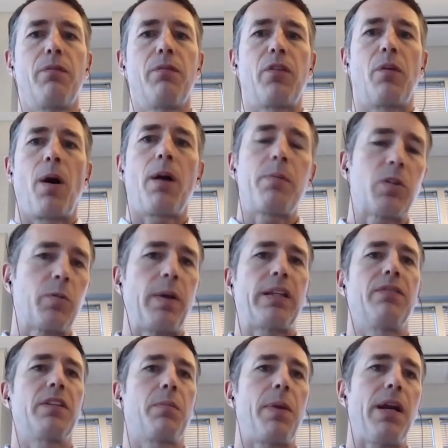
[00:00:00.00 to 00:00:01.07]
From our
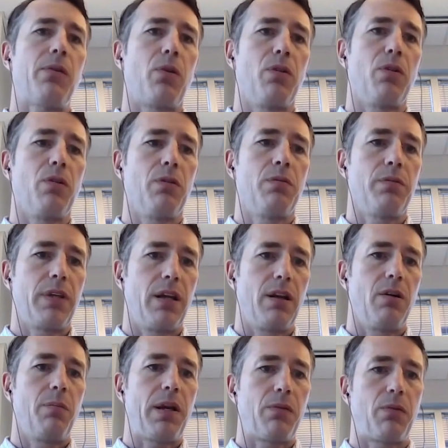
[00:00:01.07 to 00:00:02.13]
perspective as a payroll
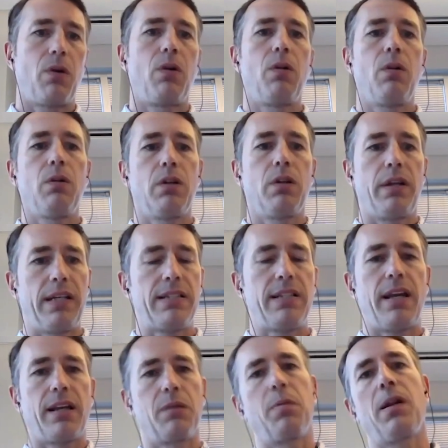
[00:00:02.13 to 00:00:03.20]
and
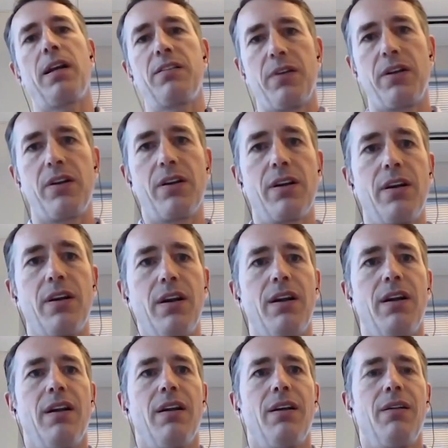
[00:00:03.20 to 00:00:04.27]
ACA compliance vendor,
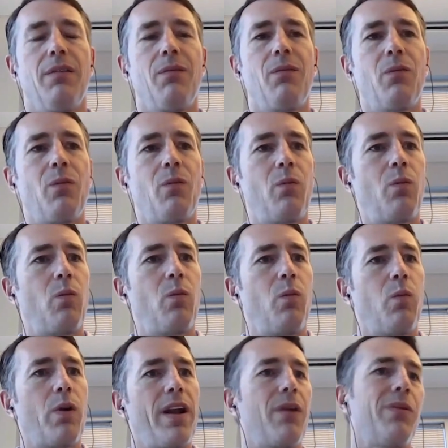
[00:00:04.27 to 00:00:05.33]

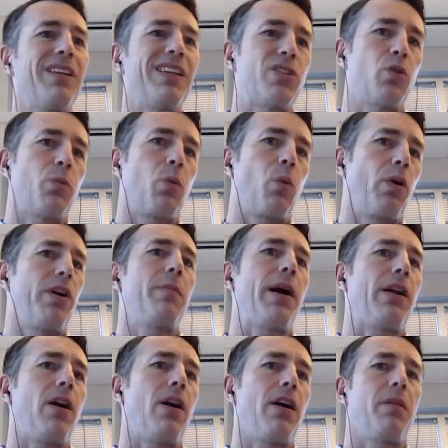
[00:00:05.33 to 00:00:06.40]
we're not really super worried
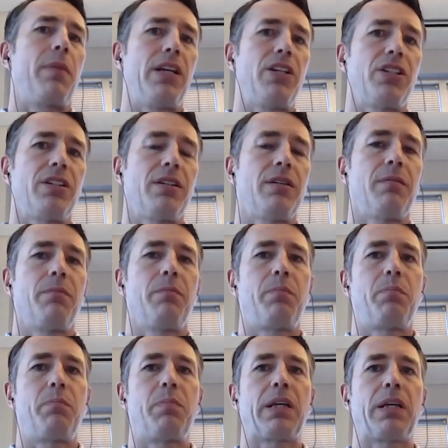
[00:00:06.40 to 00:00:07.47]
about automation
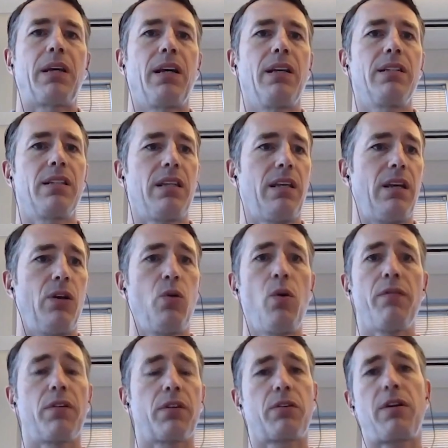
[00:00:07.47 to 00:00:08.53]
because
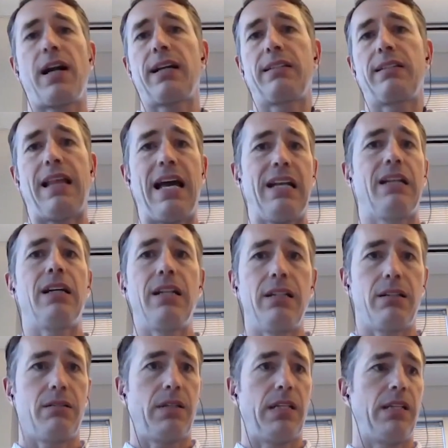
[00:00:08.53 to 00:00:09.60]
whoever cracks that
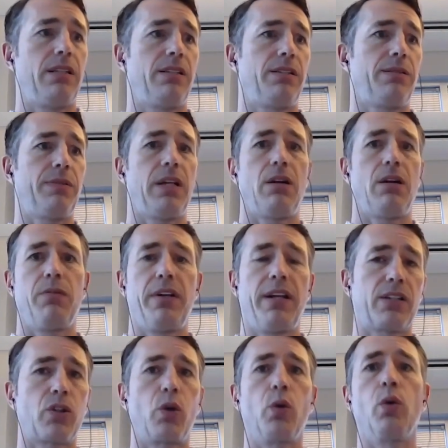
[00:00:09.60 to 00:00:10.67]
nut is, the
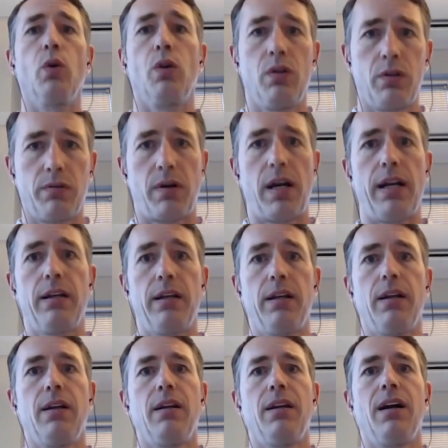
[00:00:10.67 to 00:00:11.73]
next Google, right?
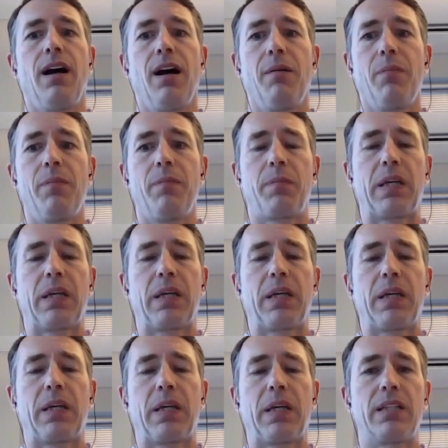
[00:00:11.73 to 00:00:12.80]
Because
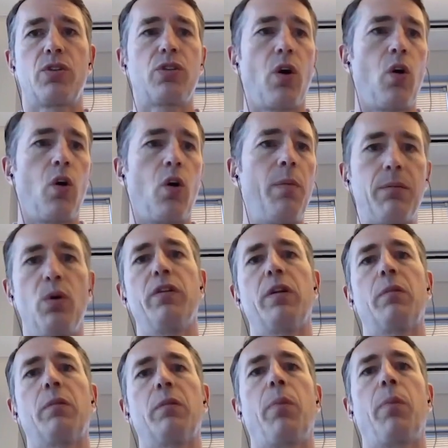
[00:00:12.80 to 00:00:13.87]
there's so many moving
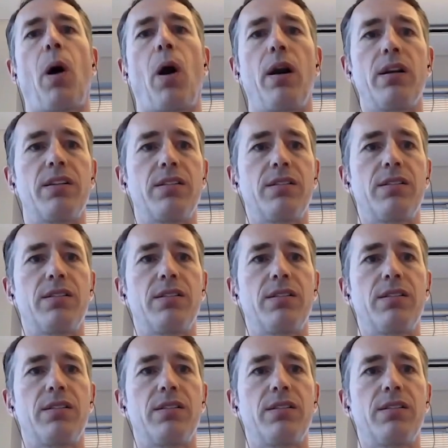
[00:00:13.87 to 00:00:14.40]
parts,